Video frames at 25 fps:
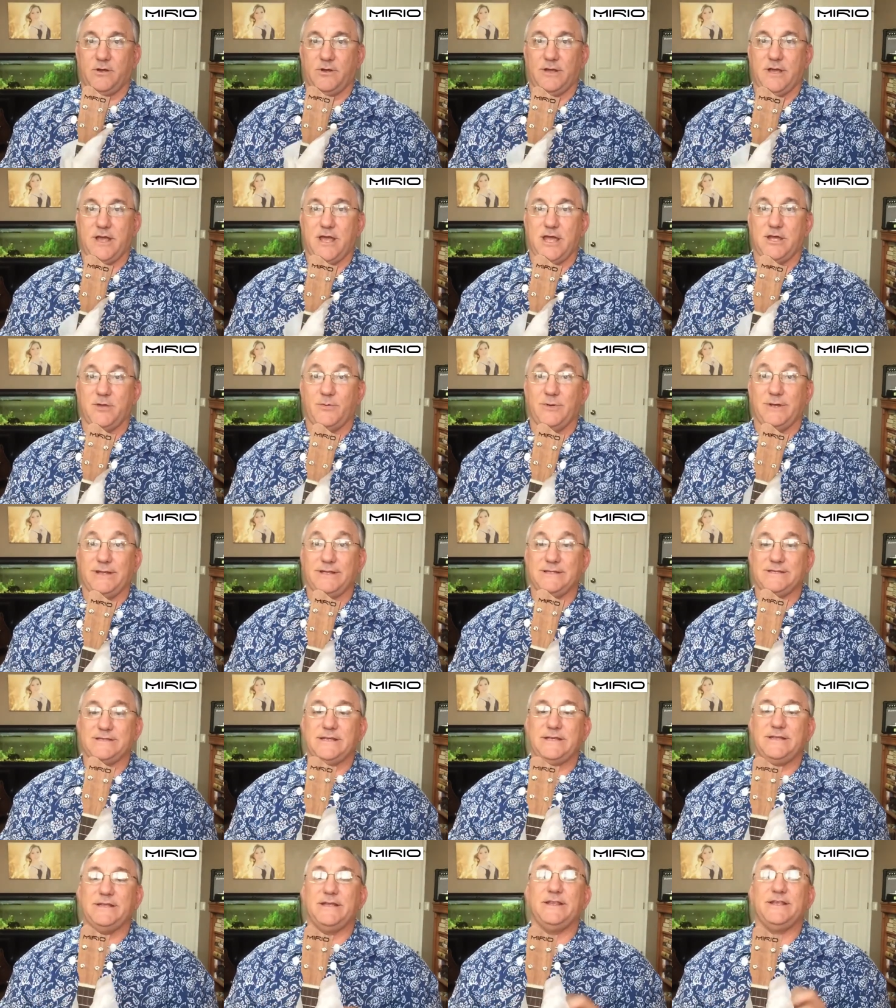Okay, we can
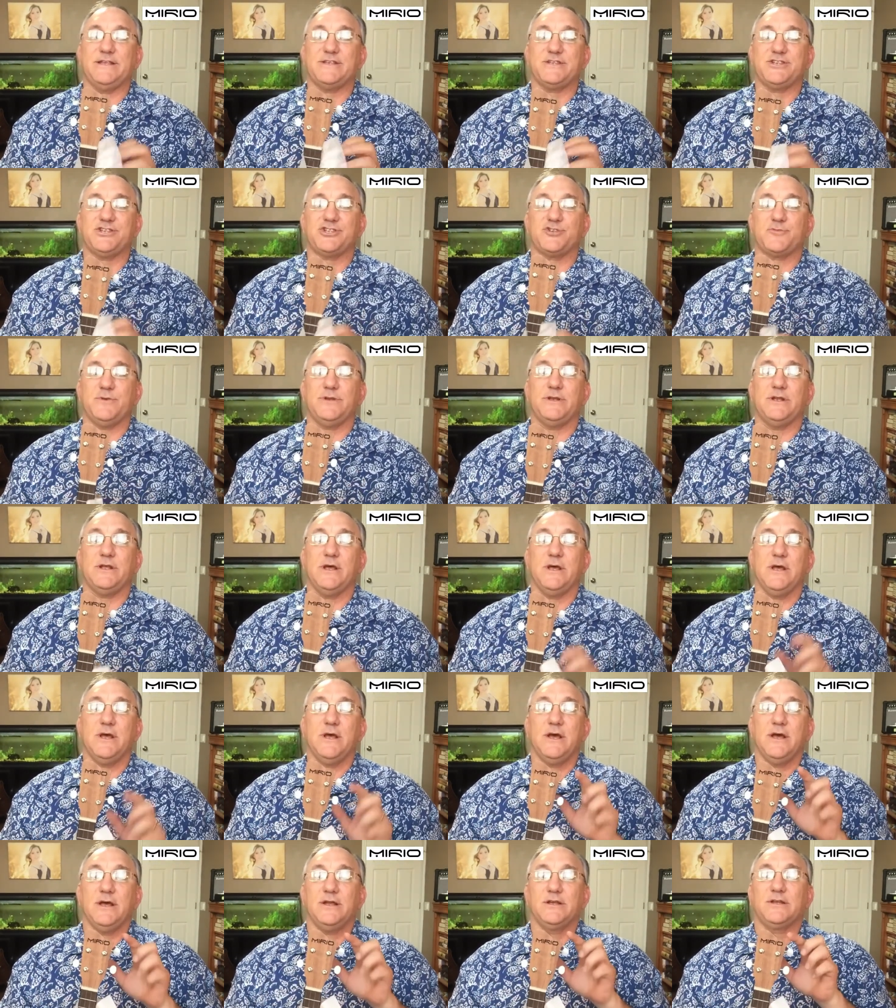see that this instrument
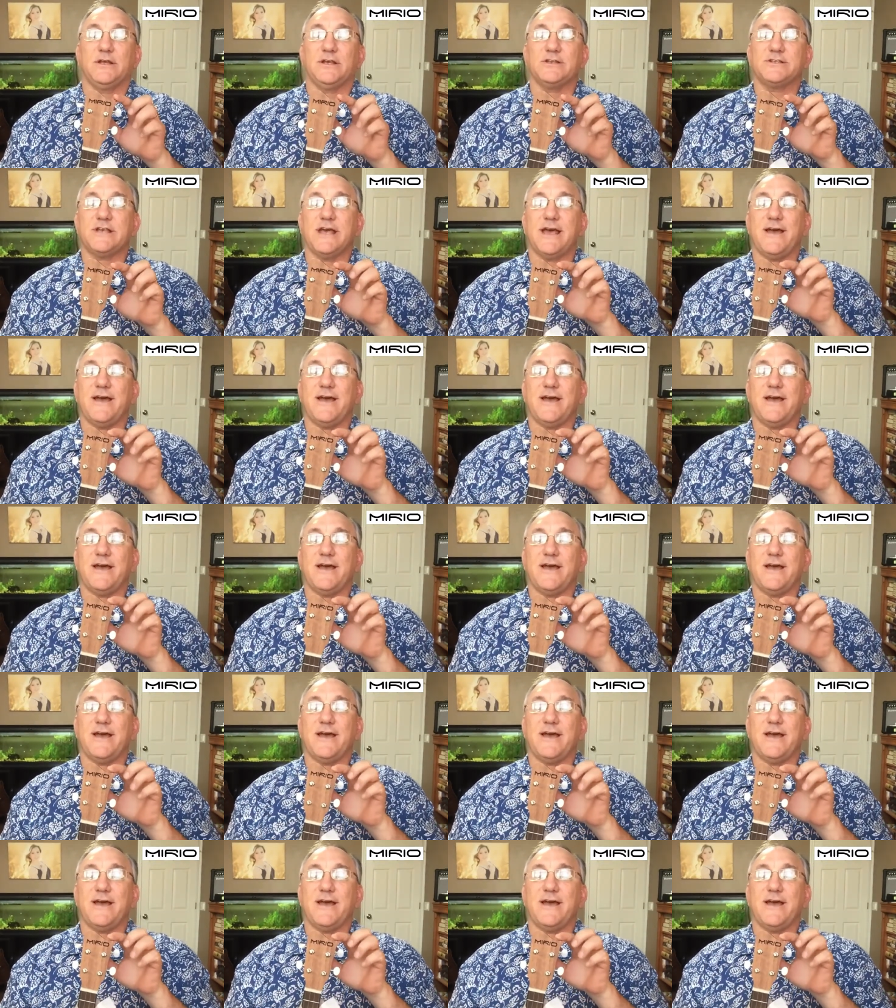does